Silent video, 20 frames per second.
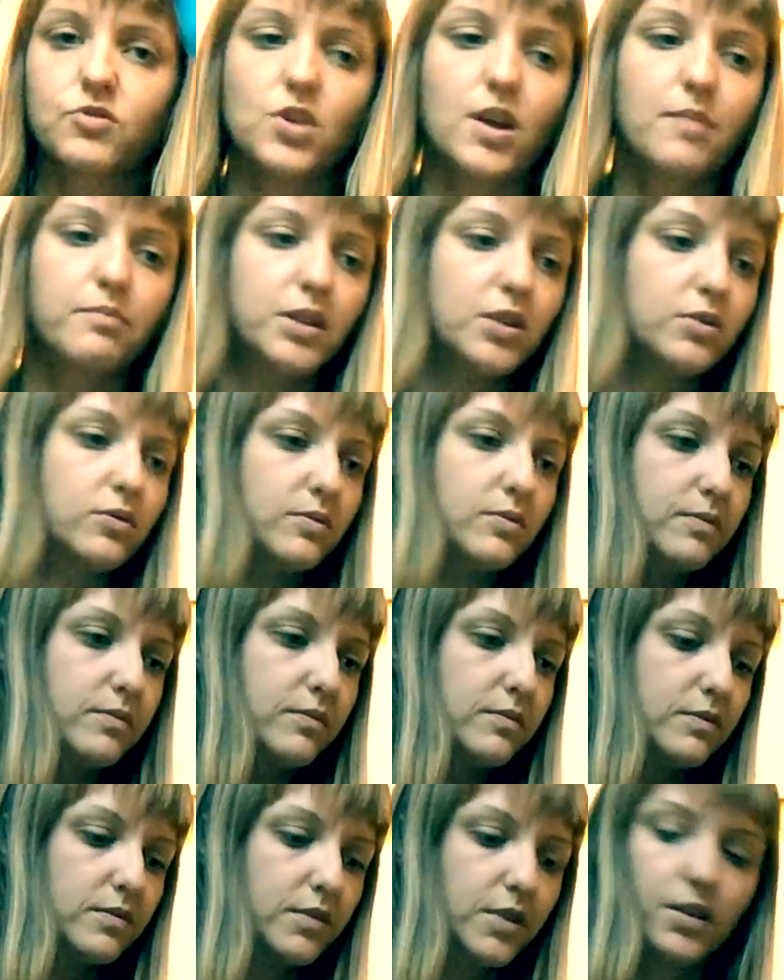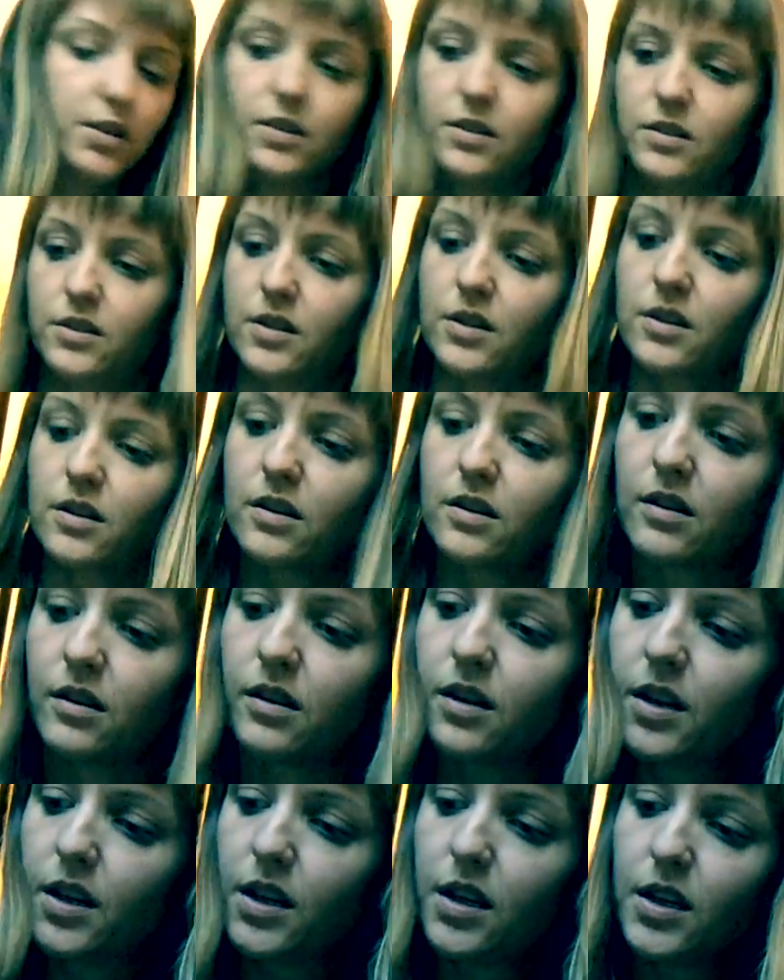Drop blue. Good girl.
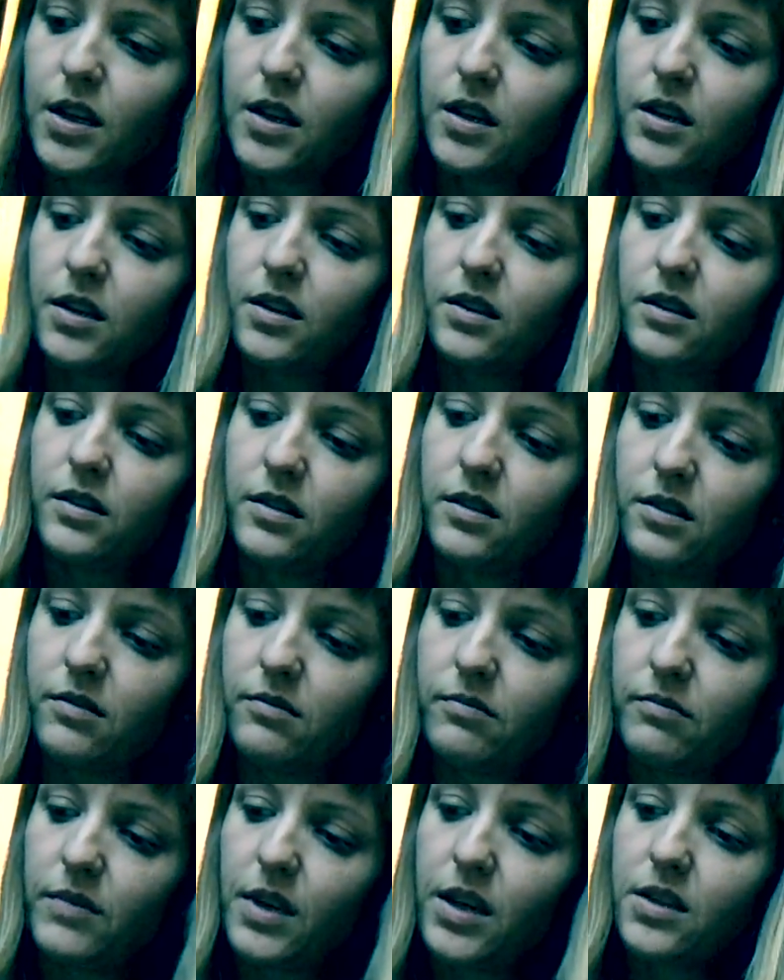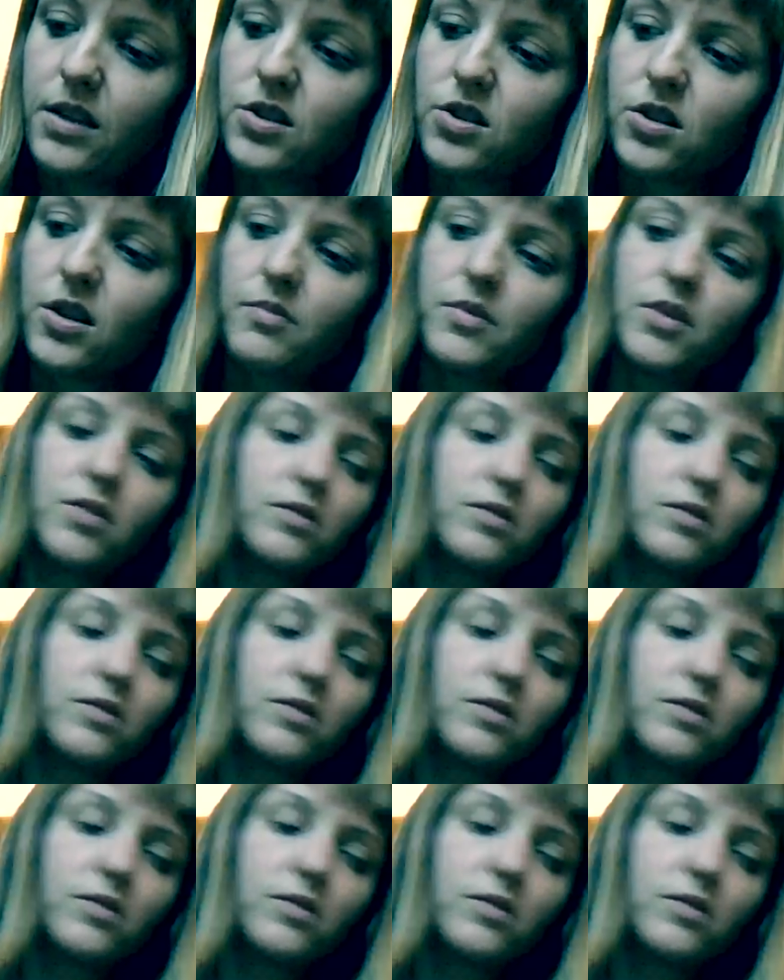Making sure I'm